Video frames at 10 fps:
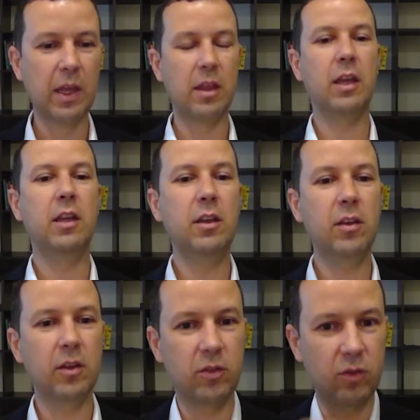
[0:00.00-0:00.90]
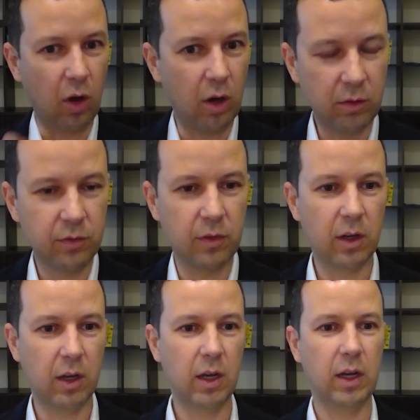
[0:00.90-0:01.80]
they need to solve
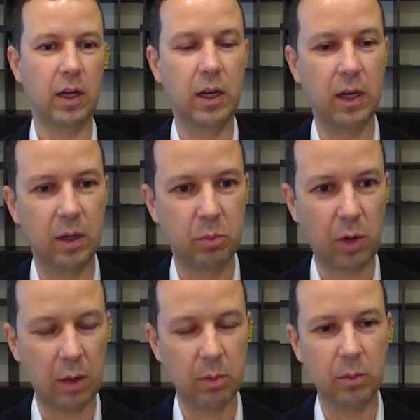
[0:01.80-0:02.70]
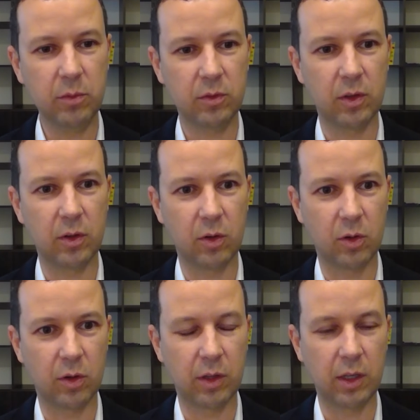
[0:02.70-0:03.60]
problems,
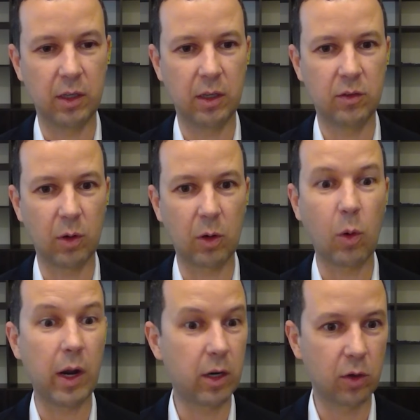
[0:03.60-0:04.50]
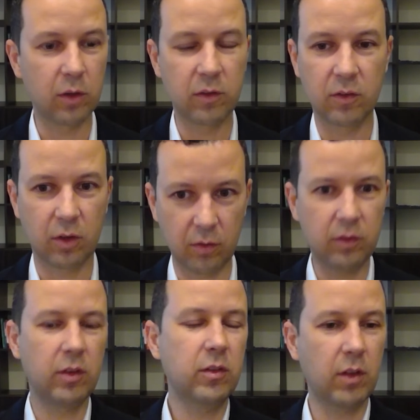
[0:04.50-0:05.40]
or they need to acquire goods and
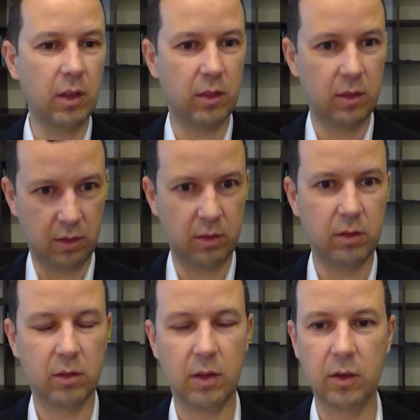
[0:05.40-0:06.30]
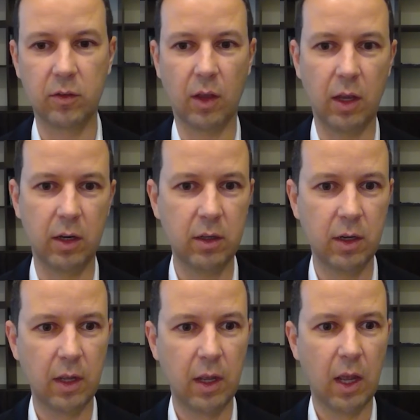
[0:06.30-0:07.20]
services that they desire,
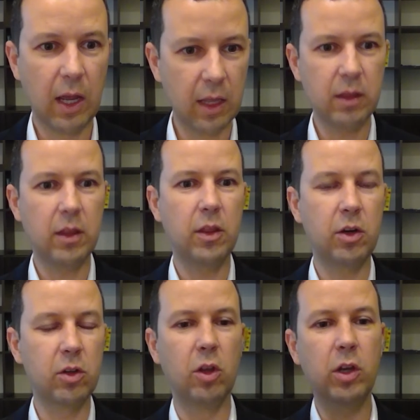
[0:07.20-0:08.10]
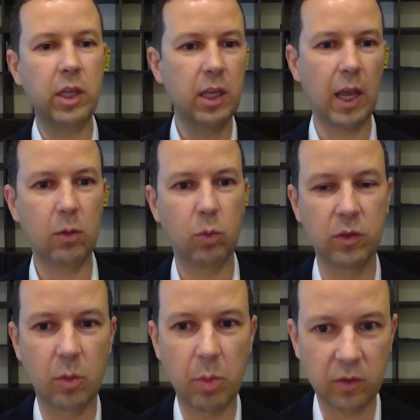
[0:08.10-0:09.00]
and they're looking at
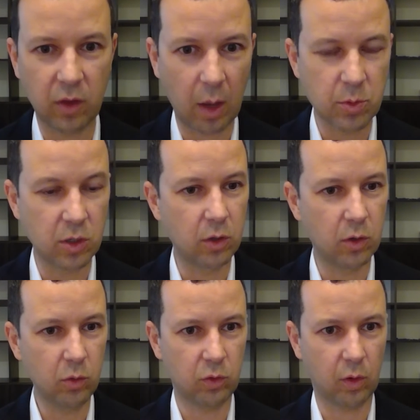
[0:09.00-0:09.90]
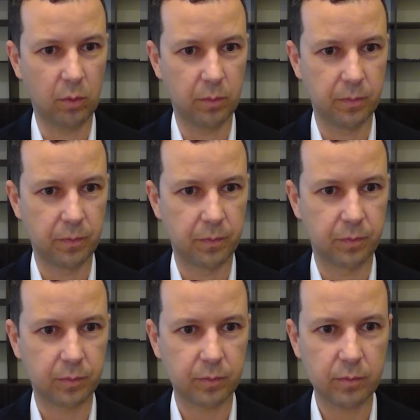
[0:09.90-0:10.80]
what's the best option to do so.
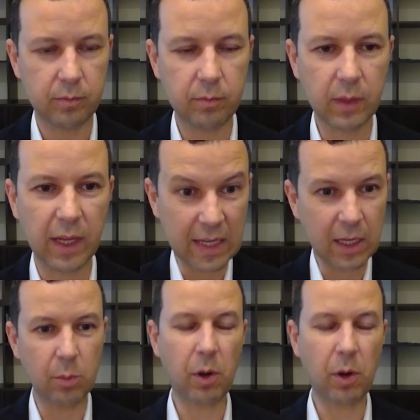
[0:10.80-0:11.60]
And in the